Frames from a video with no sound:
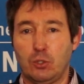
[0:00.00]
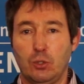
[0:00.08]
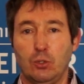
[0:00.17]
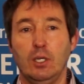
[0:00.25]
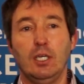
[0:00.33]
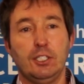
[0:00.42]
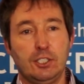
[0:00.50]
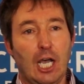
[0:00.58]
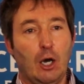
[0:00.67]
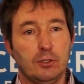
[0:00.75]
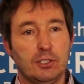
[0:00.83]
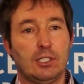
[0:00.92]
to
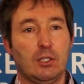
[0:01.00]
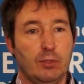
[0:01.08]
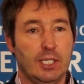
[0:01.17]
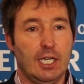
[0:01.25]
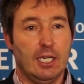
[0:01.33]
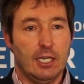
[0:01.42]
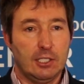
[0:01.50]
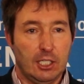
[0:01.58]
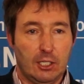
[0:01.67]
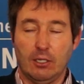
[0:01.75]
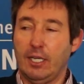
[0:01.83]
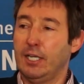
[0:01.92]
sounds that we can
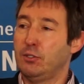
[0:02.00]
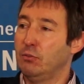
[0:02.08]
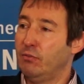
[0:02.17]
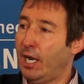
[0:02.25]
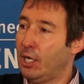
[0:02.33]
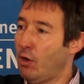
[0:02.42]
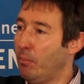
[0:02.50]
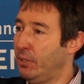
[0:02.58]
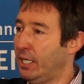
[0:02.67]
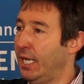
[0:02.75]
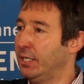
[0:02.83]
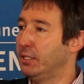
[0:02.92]
articulate to very
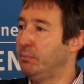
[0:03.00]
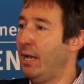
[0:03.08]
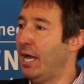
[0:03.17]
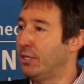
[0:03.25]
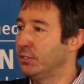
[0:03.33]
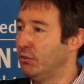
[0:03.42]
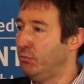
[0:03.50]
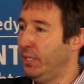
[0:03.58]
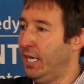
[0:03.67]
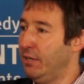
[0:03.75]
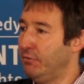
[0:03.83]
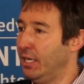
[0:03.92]
complicated patterns of
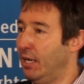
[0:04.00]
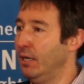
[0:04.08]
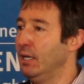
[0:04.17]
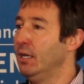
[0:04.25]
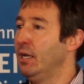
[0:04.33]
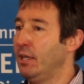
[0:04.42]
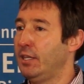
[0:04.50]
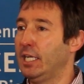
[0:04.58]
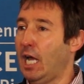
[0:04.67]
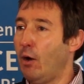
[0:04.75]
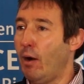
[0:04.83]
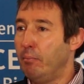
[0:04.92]
behavior
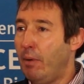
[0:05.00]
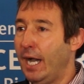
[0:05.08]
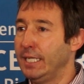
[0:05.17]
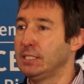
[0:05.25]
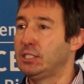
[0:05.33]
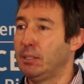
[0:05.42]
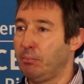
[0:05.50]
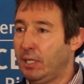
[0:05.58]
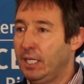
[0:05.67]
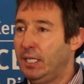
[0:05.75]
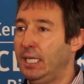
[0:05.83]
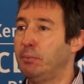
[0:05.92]
that our minds
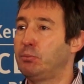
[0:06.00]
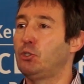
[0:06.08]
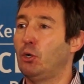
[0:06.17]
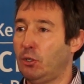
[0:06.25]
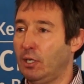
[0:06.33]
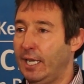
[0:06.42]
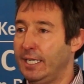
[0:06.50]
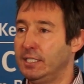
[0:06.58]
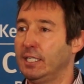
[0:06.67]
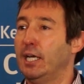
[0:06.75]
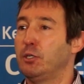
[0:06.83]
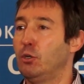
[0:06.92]
simply keep
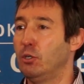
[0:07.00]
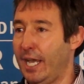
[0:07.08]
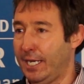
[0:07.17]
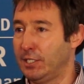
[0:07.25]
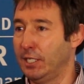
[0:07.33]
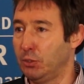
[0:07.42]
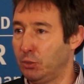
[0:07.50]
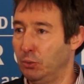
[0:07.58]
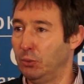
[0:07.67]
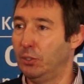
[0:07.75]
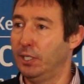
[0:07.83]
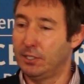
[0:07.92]
circulating and connecting to,
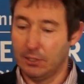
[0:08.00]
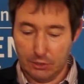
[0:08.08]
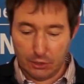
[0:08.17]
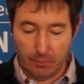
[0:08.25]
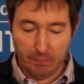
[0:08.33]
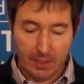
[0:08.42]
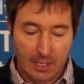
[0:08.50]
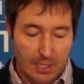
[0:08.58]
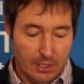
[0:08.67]
right? And so